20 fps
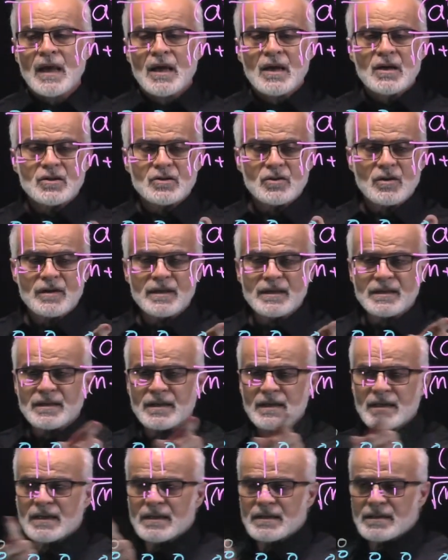So this
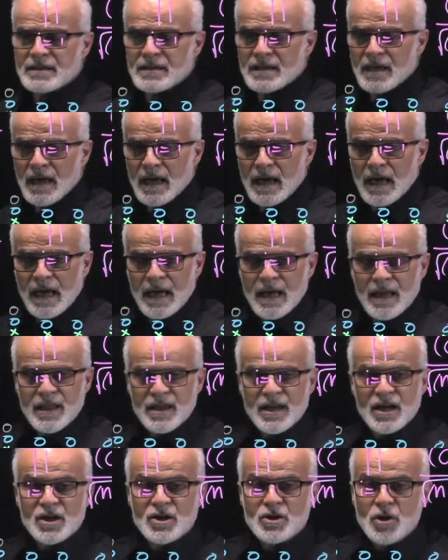is
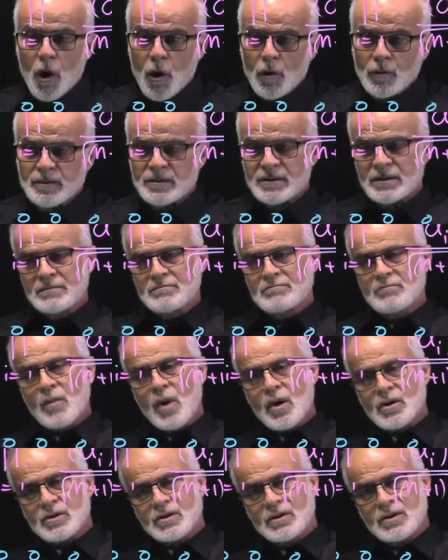the doped
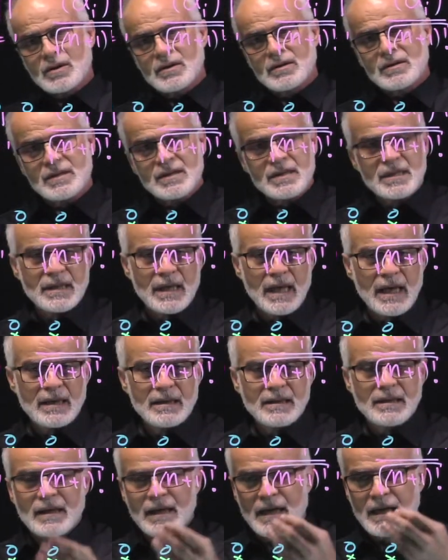Mott
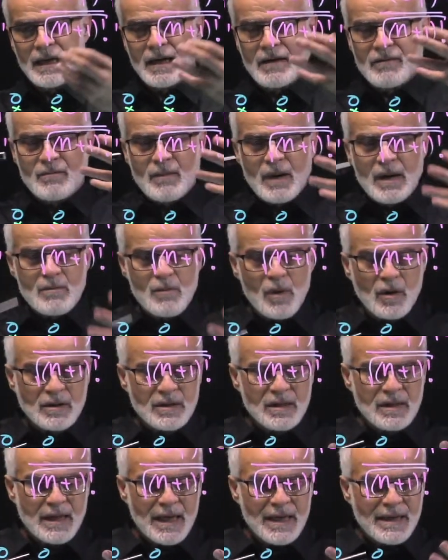state. I have my Mott
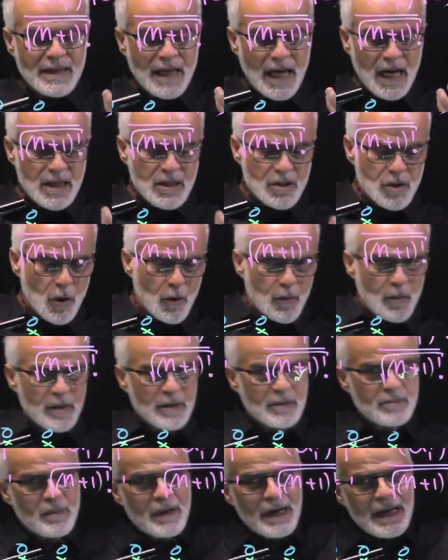state, I dope
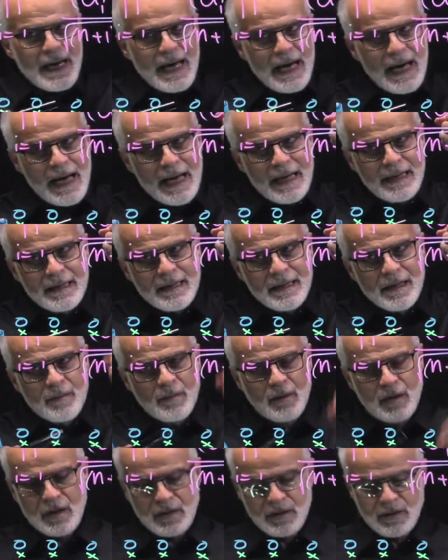it by adding a
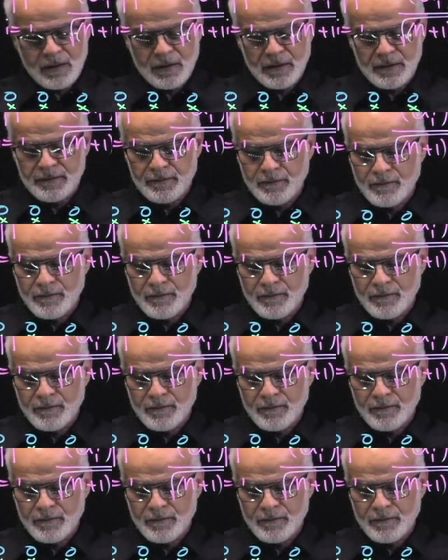particle.